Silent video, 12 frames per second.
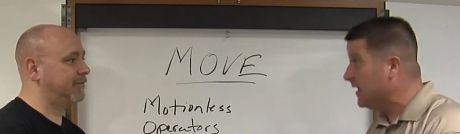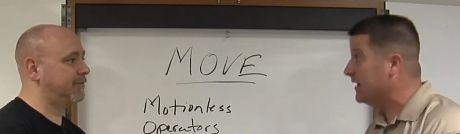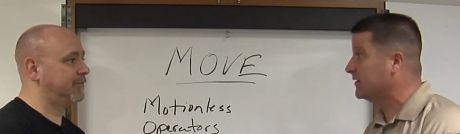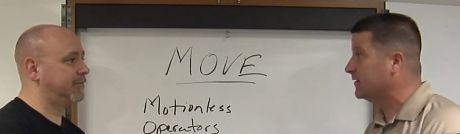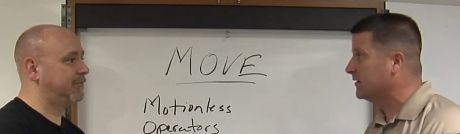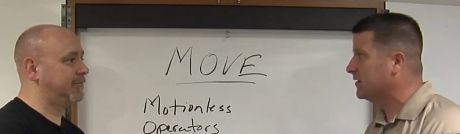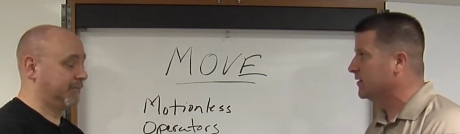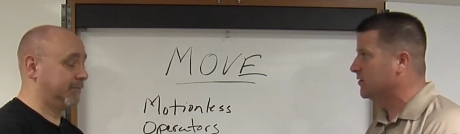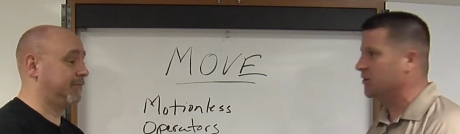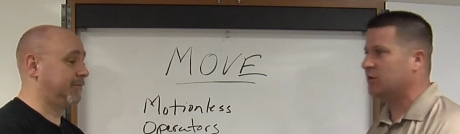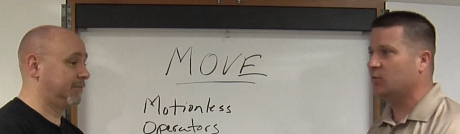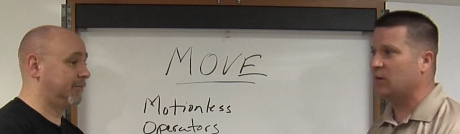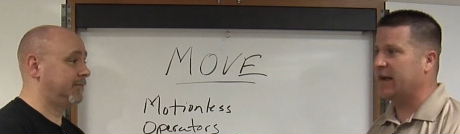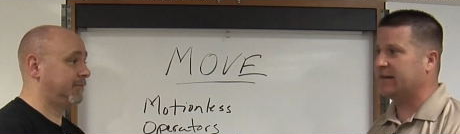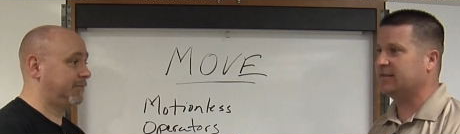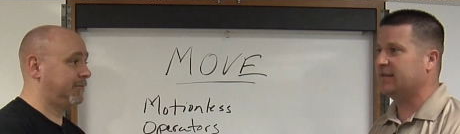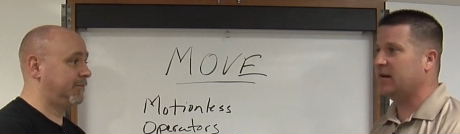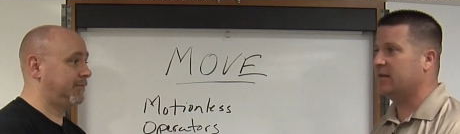Speaker 1: Yes. Should you
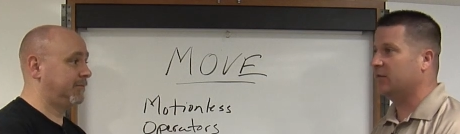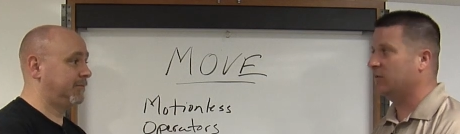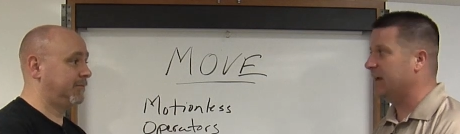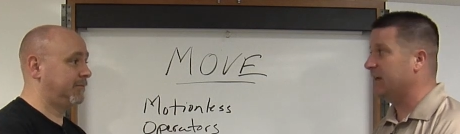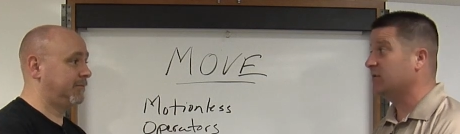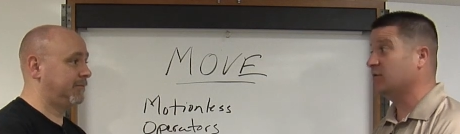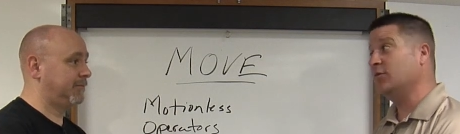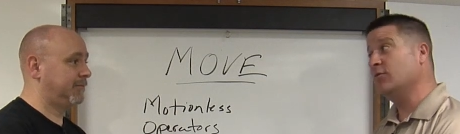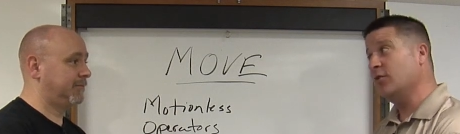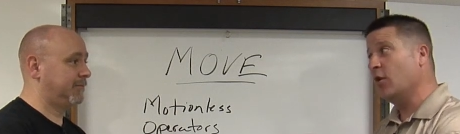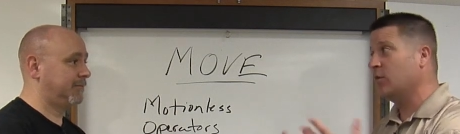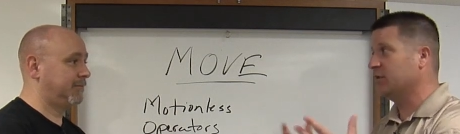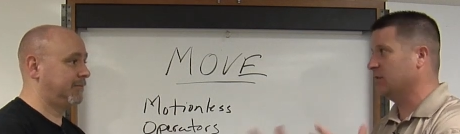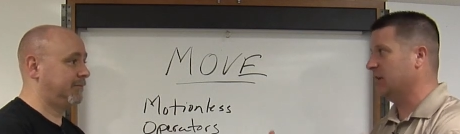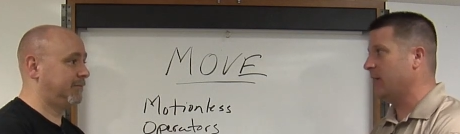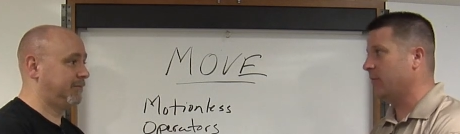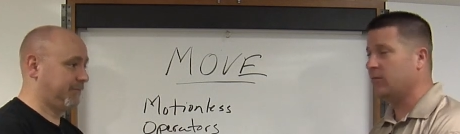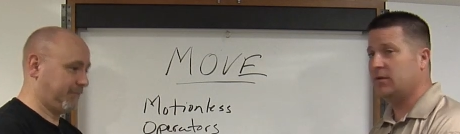practice that on the range so you know what you're
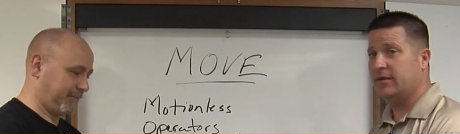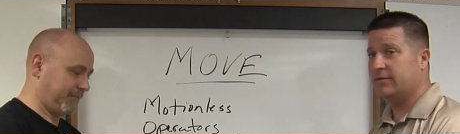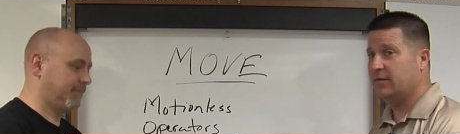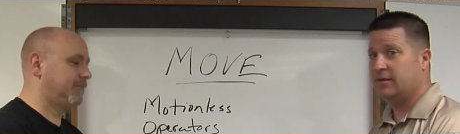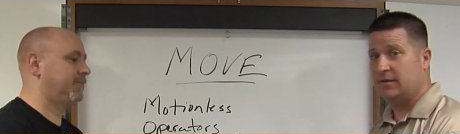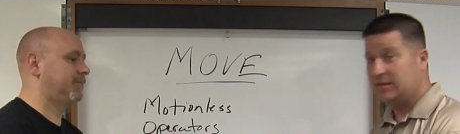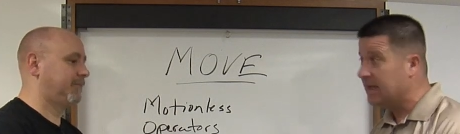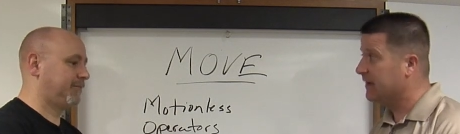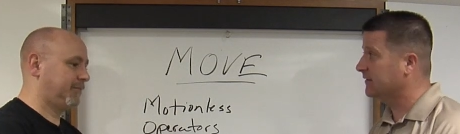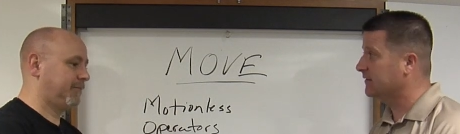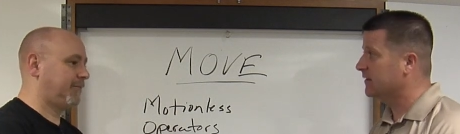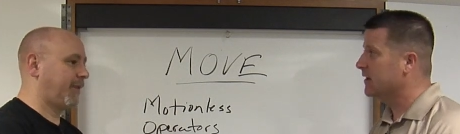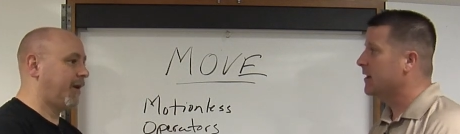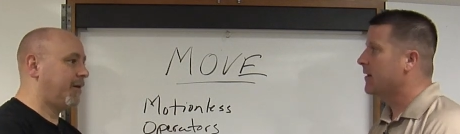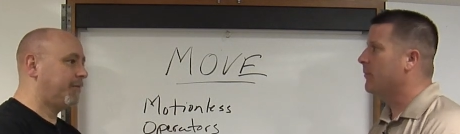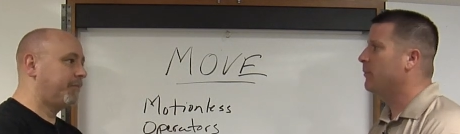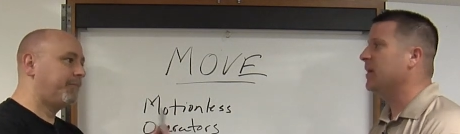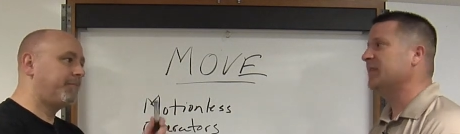capable of? Yes,
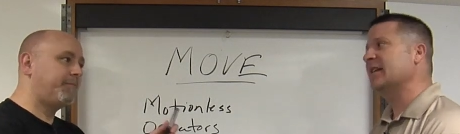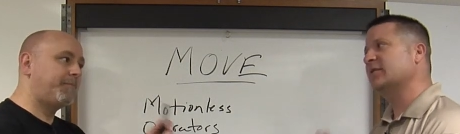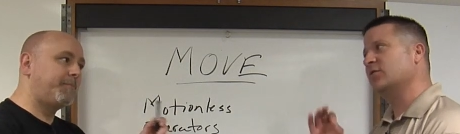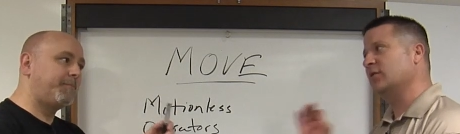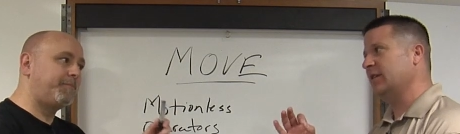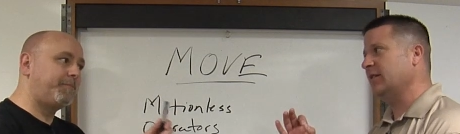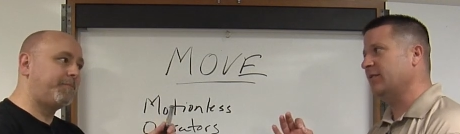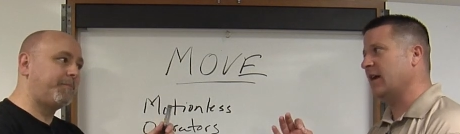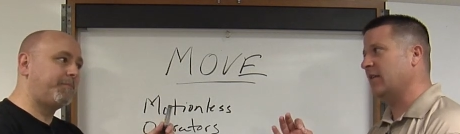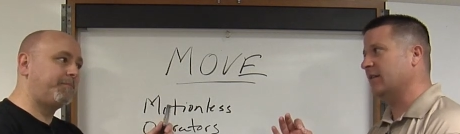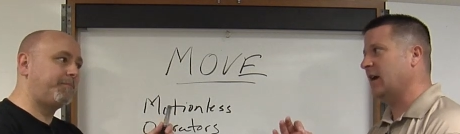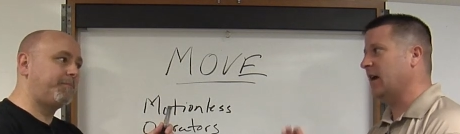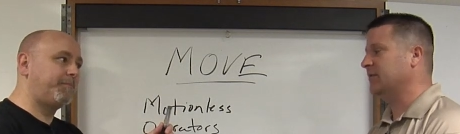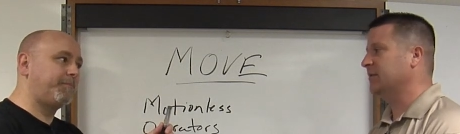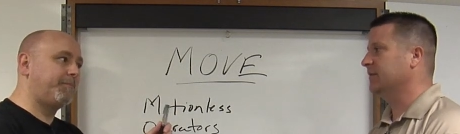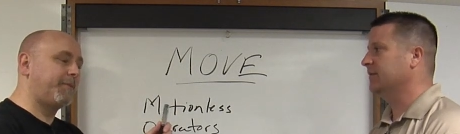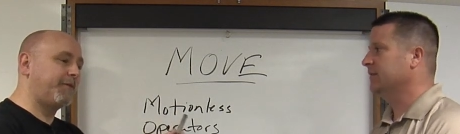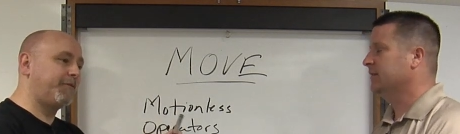but that's certainly a valid
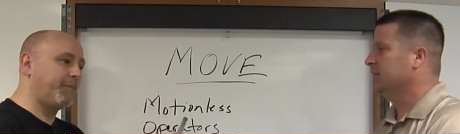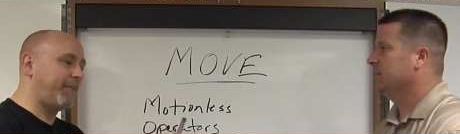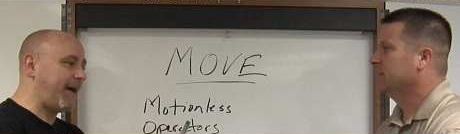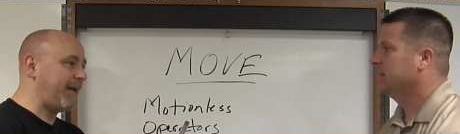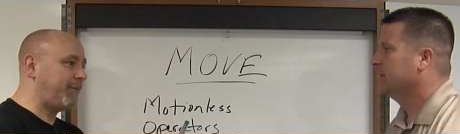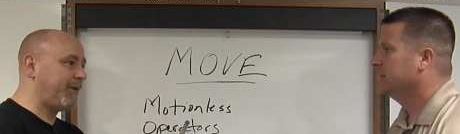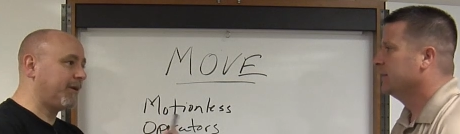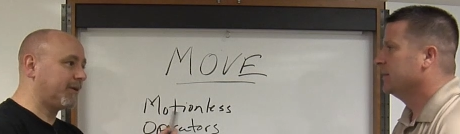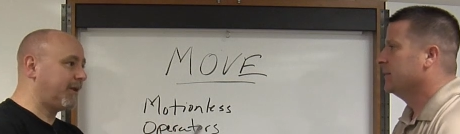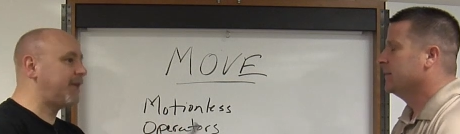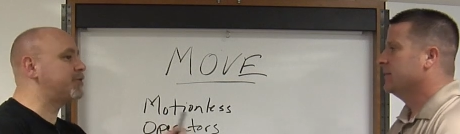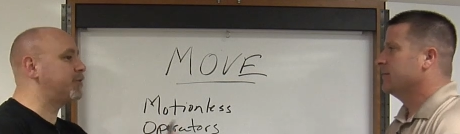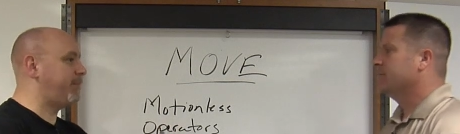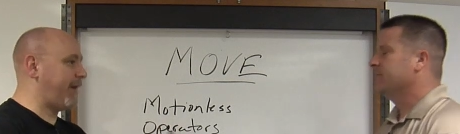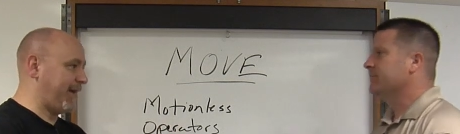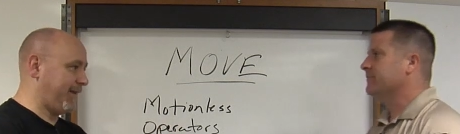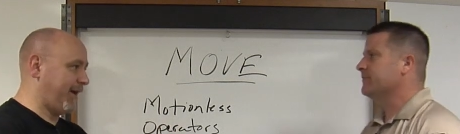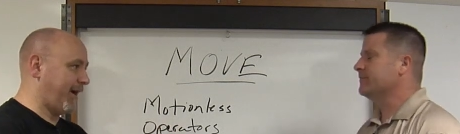option.
Speaker 2: But if you're bad, unless your
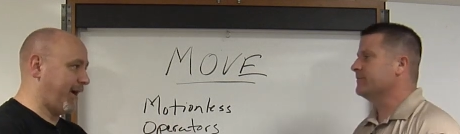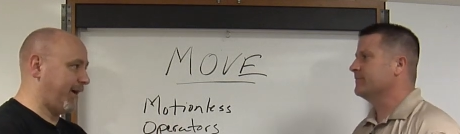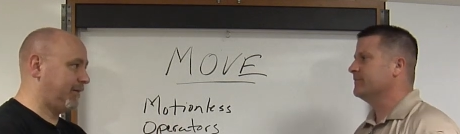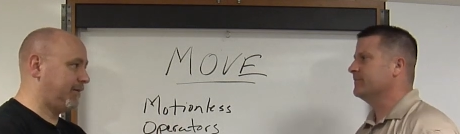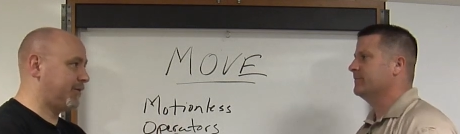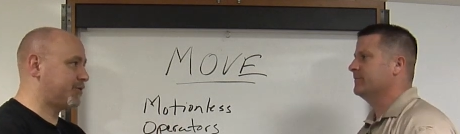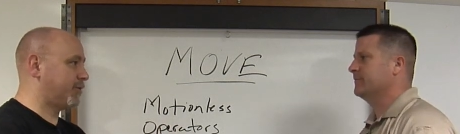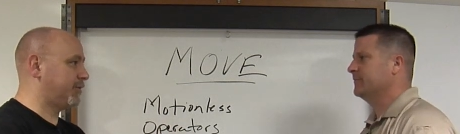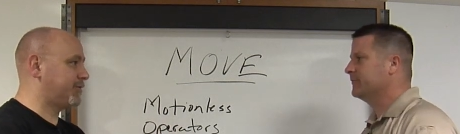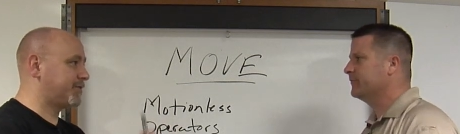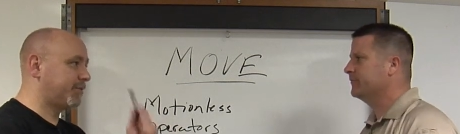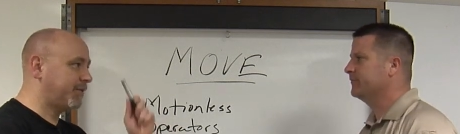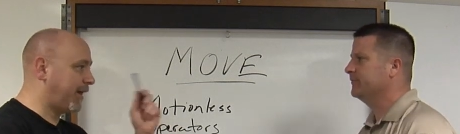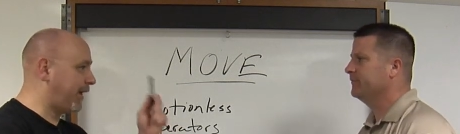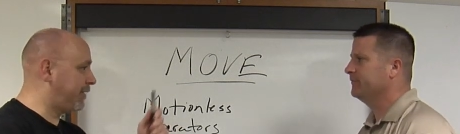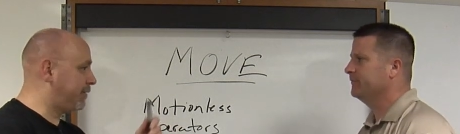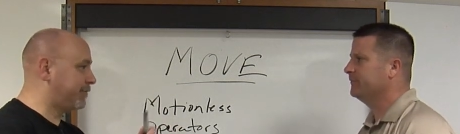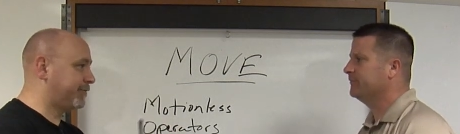bad guy is on some
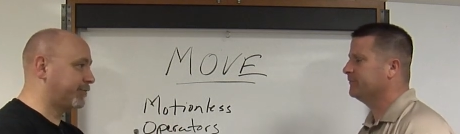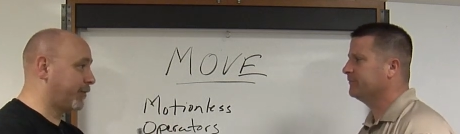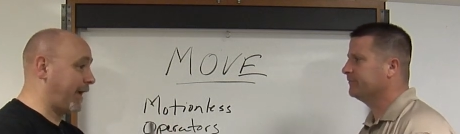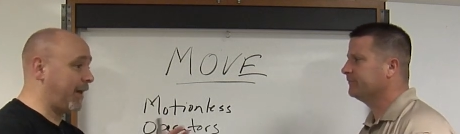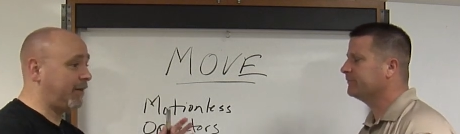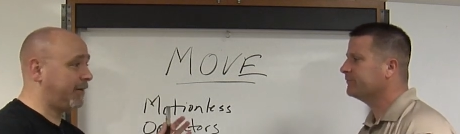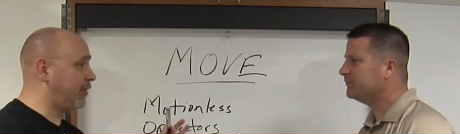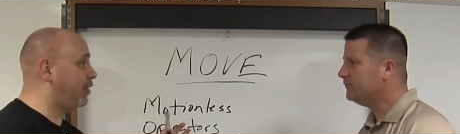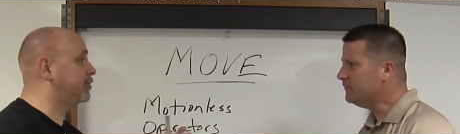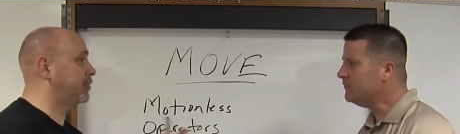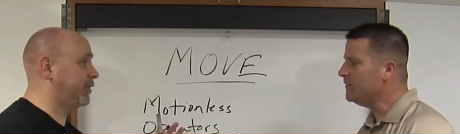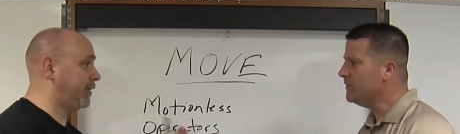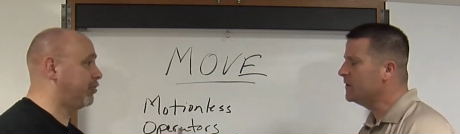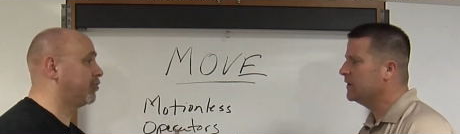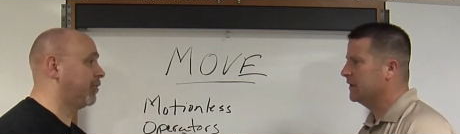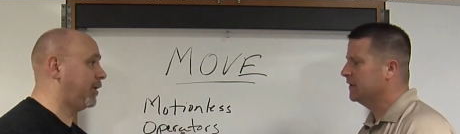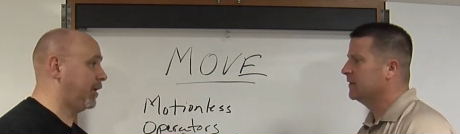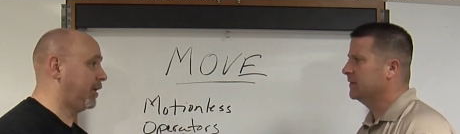kind of reality altering
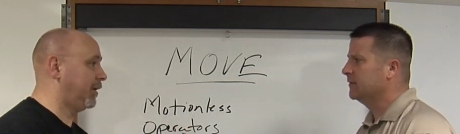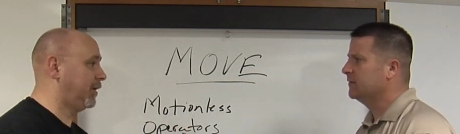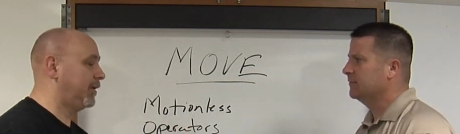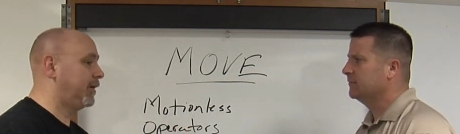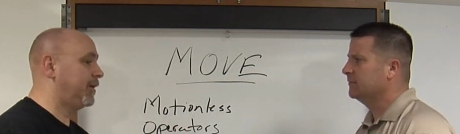drug,